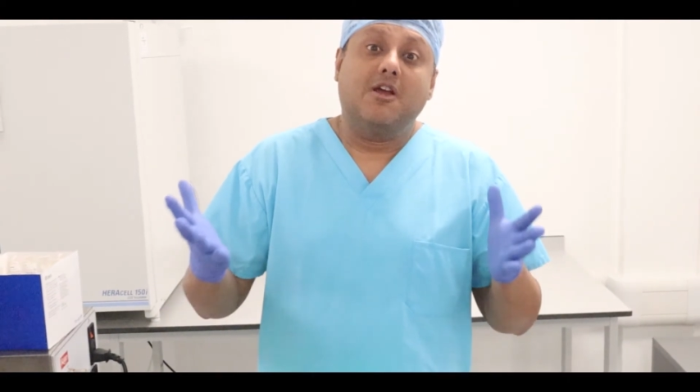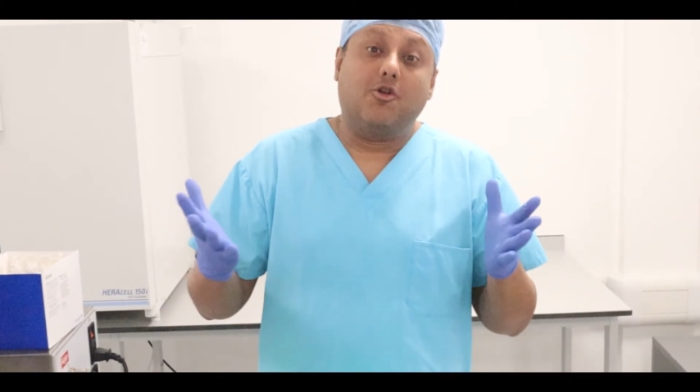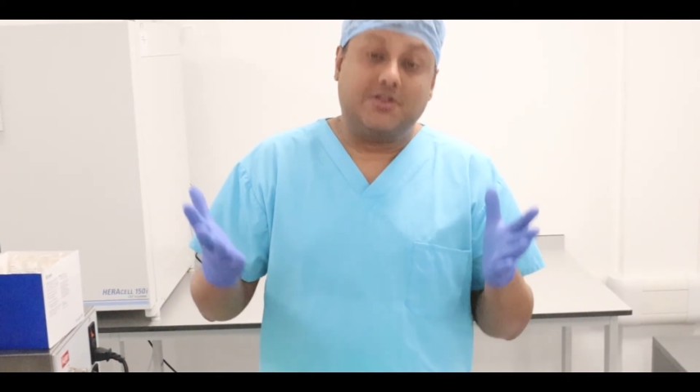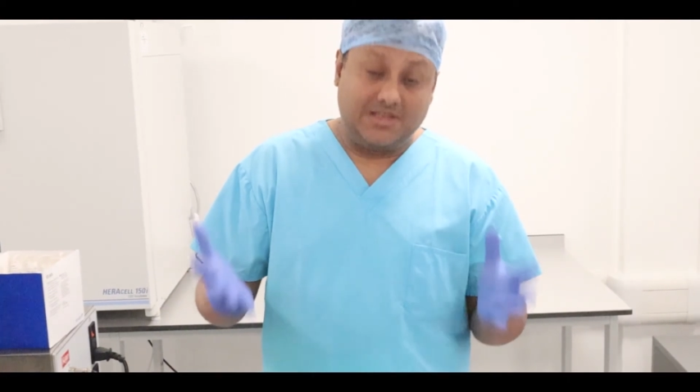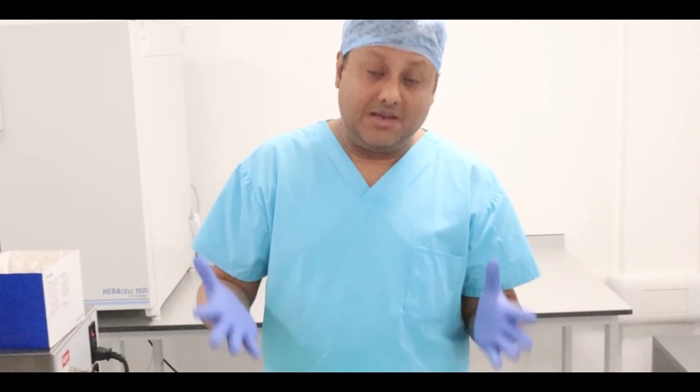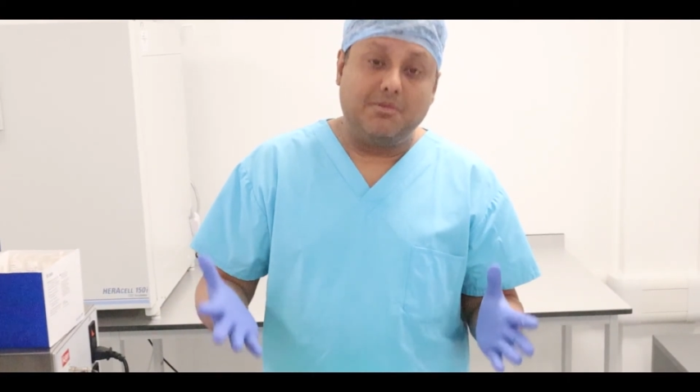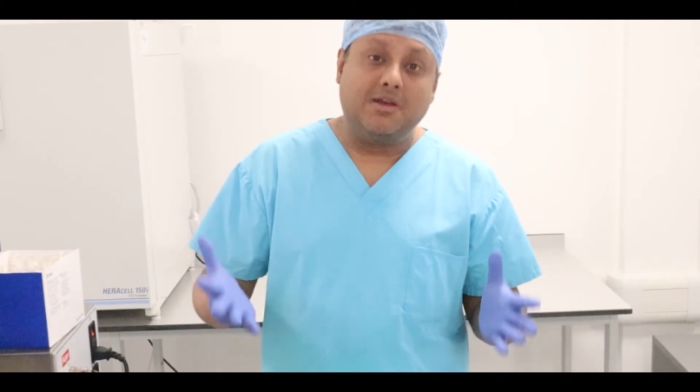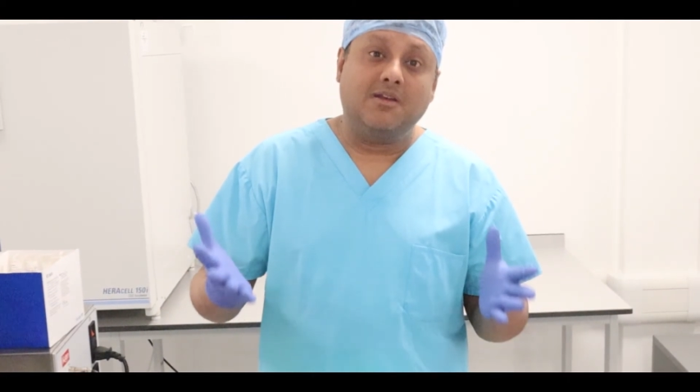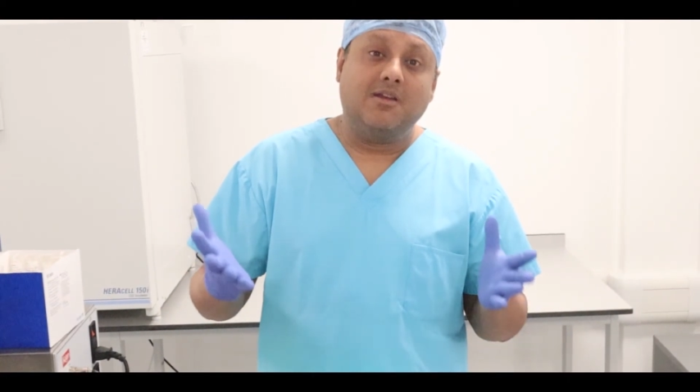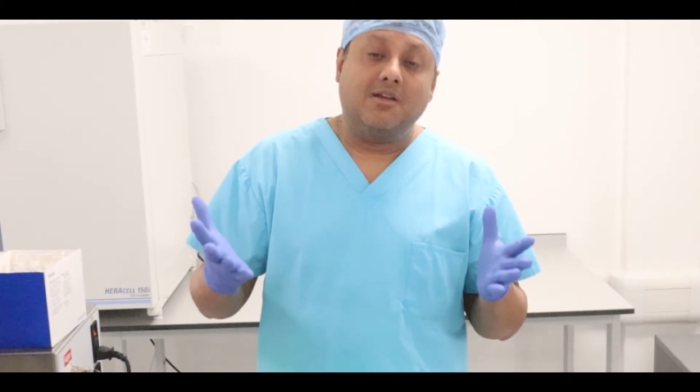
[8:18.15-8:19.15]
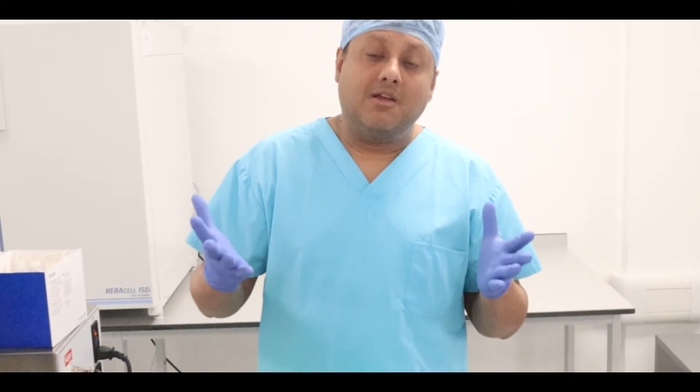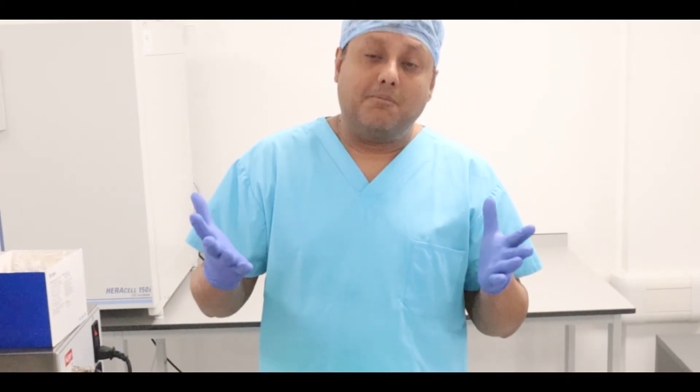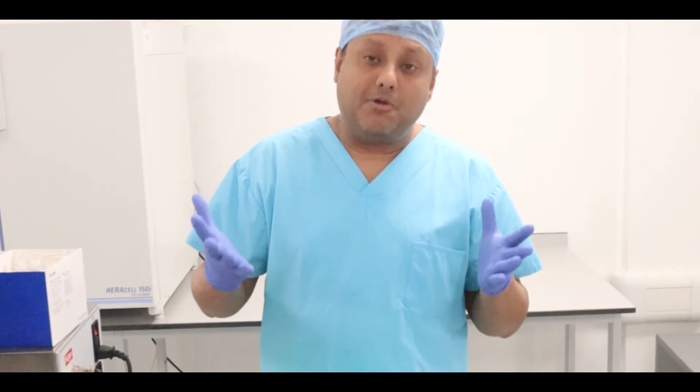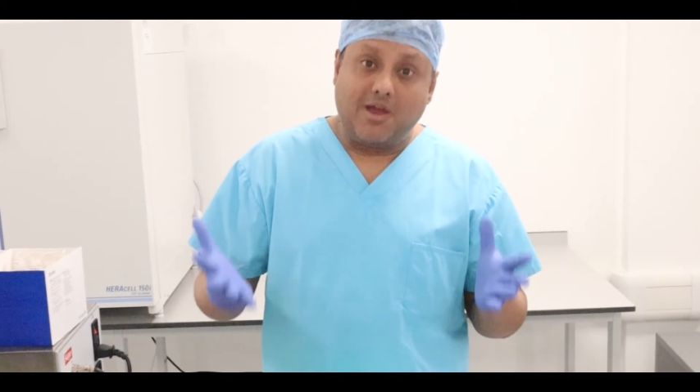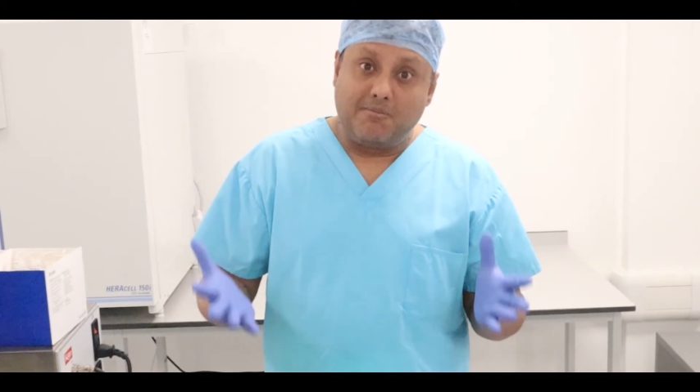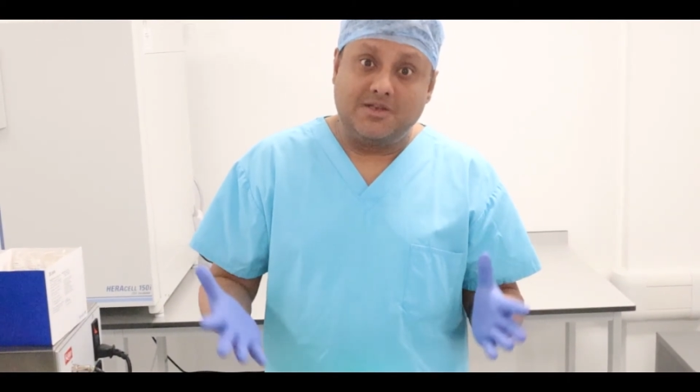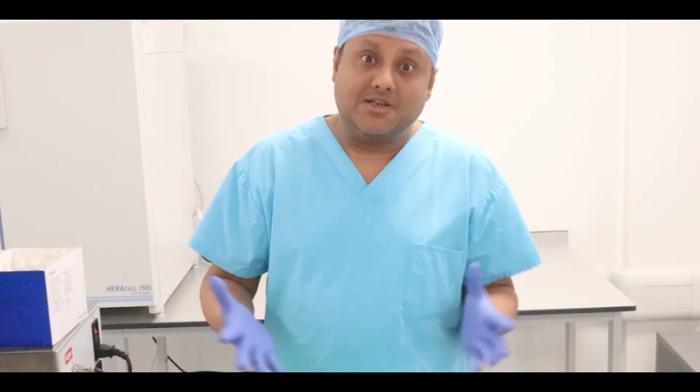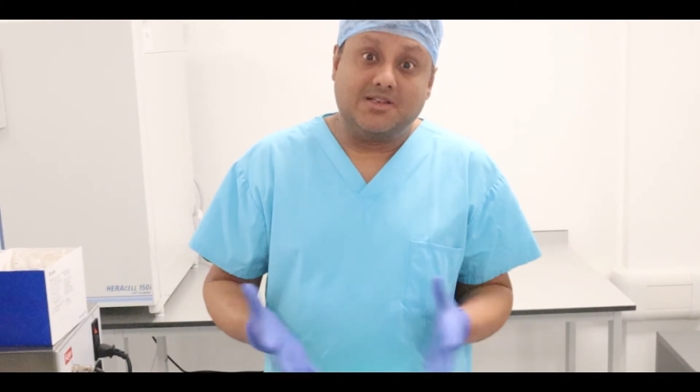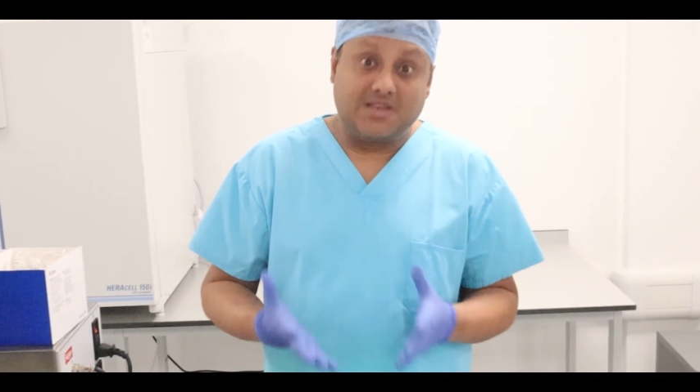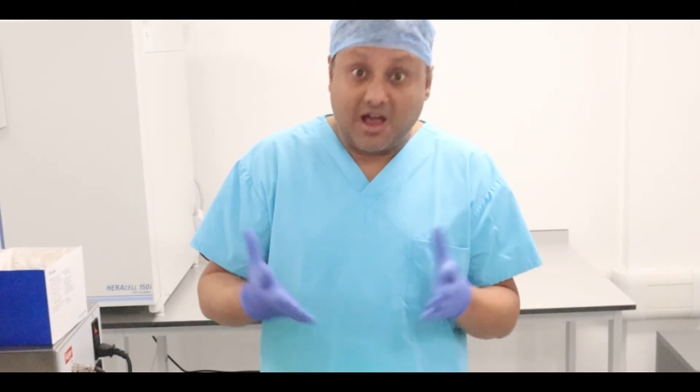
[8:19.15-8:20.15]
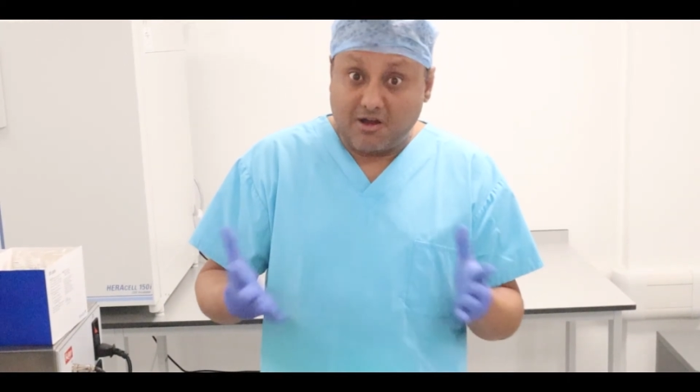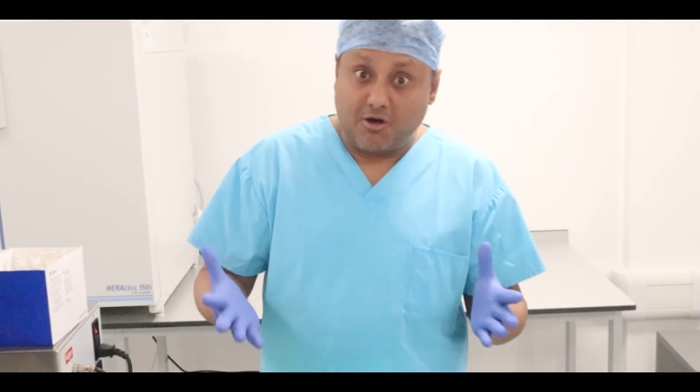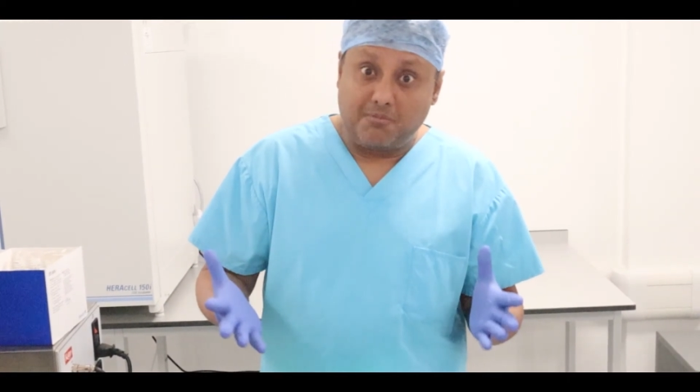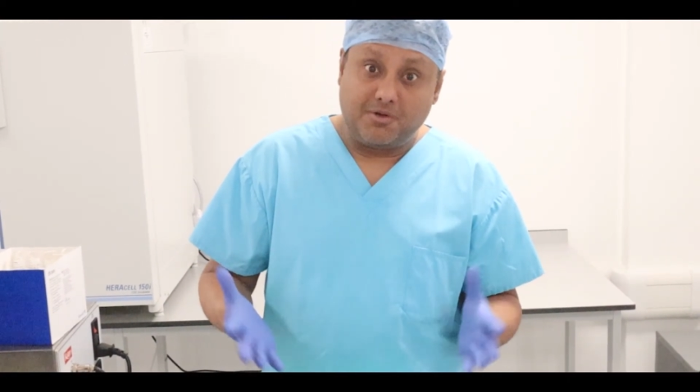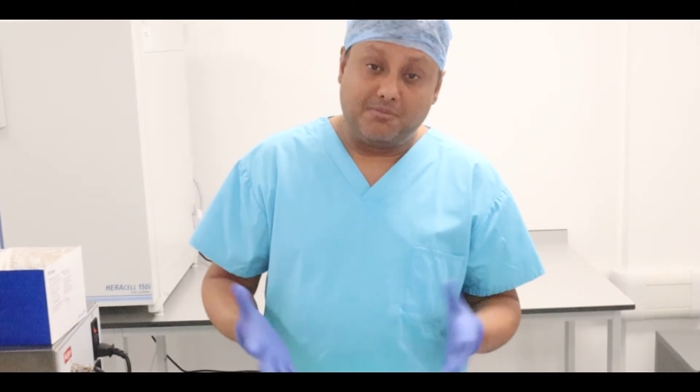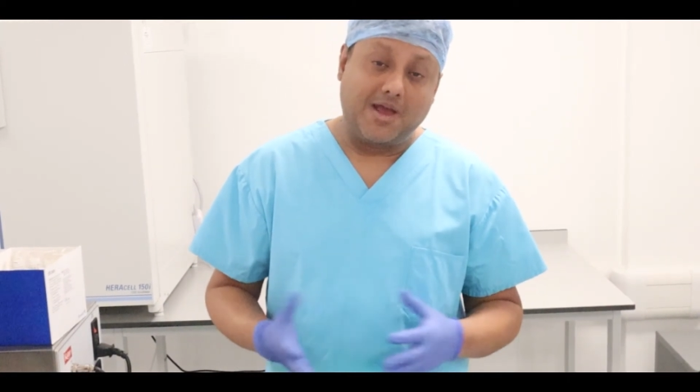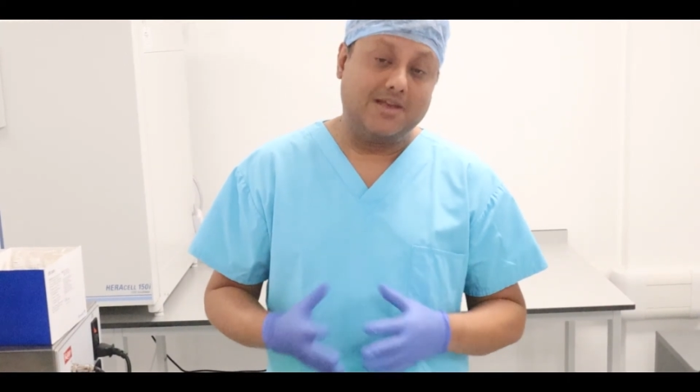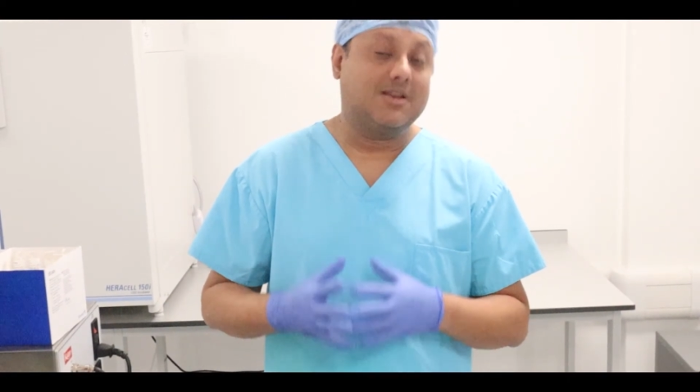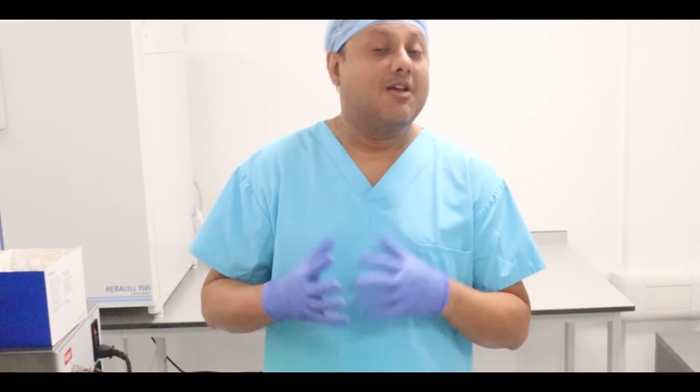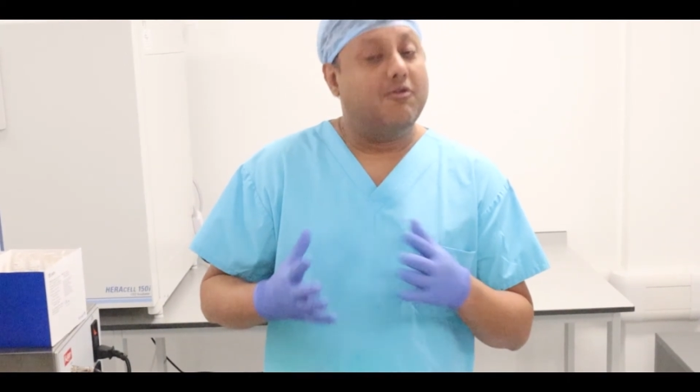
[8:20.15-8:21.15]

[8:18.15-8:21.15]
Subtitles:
or semen parameters are compromised,